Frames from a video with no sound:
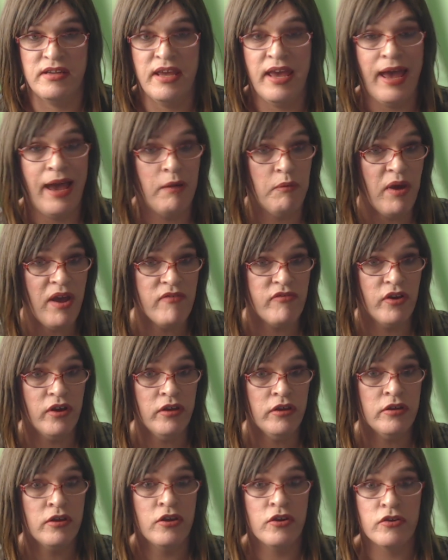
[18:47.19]

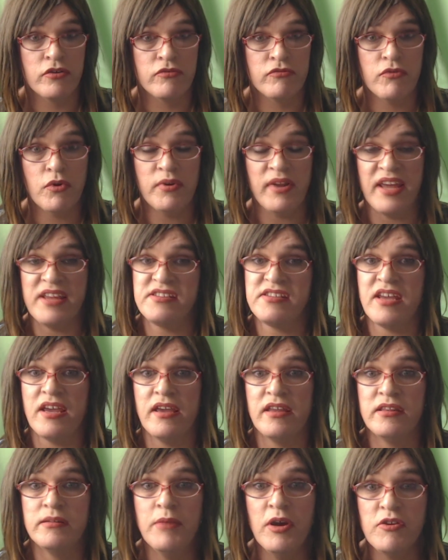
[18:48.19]
However, Rule 88
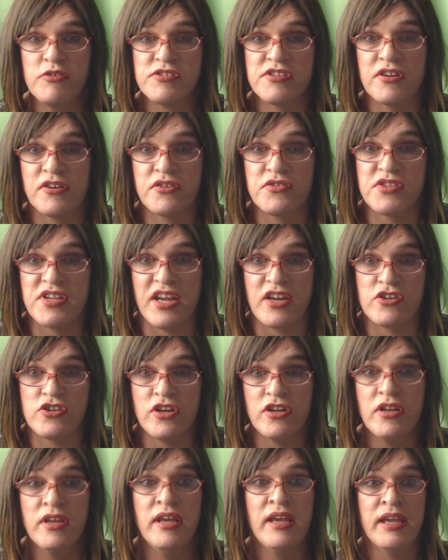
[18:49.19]
in the motorcycle
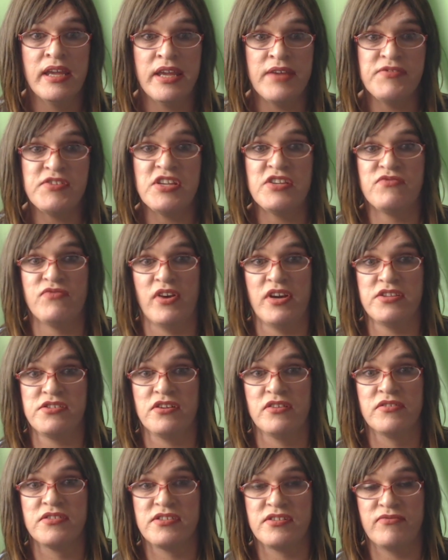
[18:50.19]
section gives advice
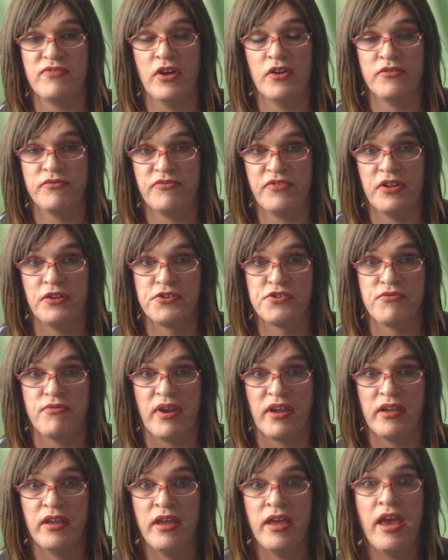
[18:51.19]
on
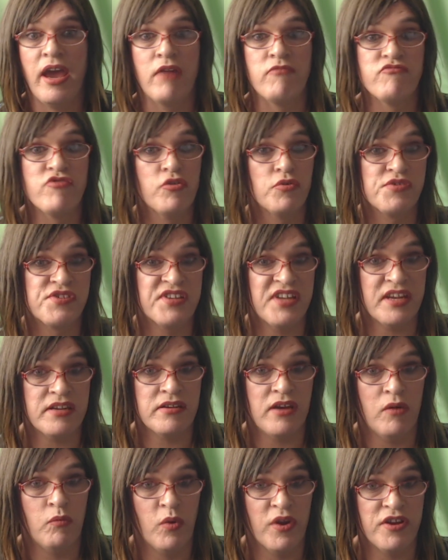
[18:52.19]
filtering, and Rule
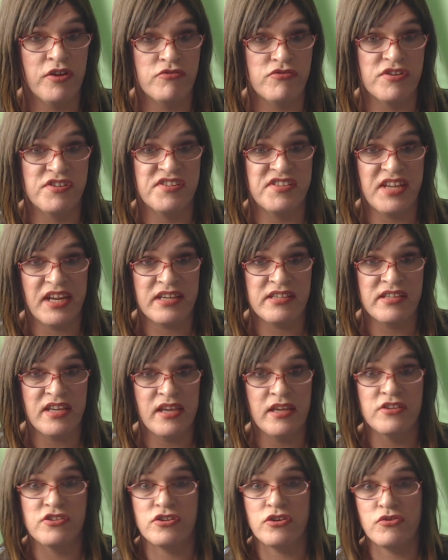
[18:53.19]
160
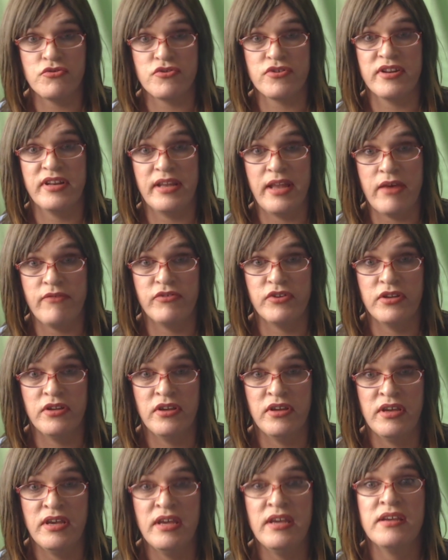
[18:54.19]
and 211
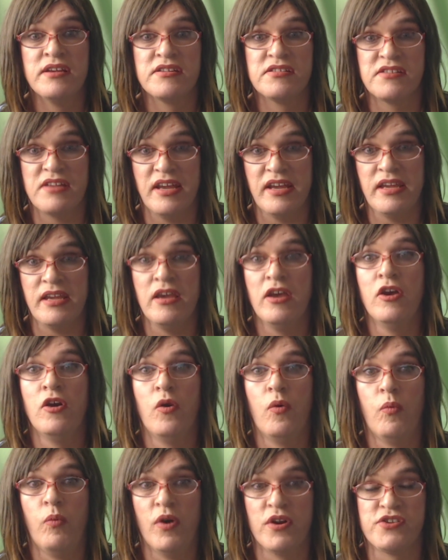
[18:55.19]
say
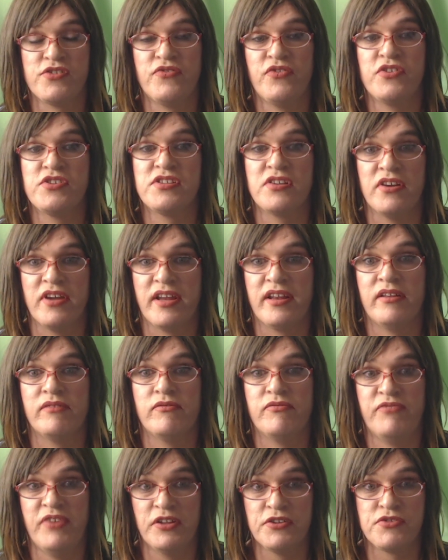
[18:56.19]
watch for
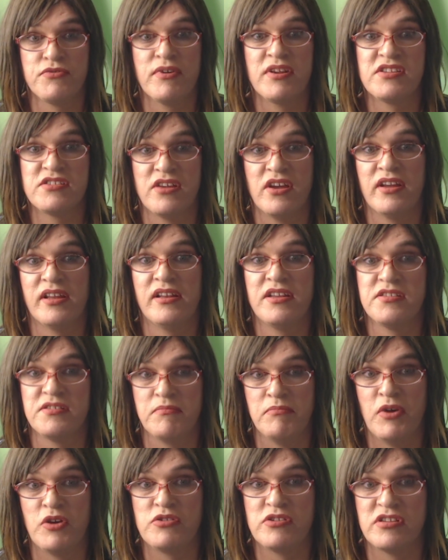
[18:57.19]
filtering cyclists and
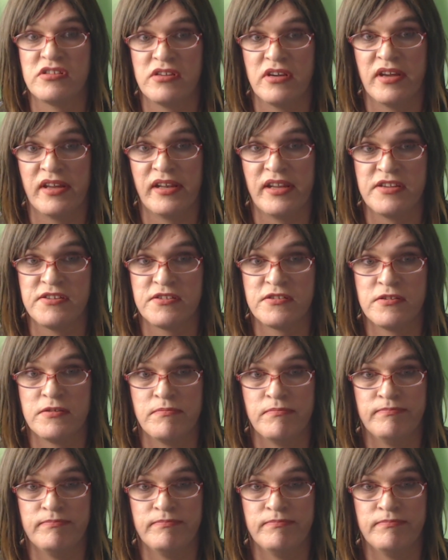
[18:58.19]
motorcyclists.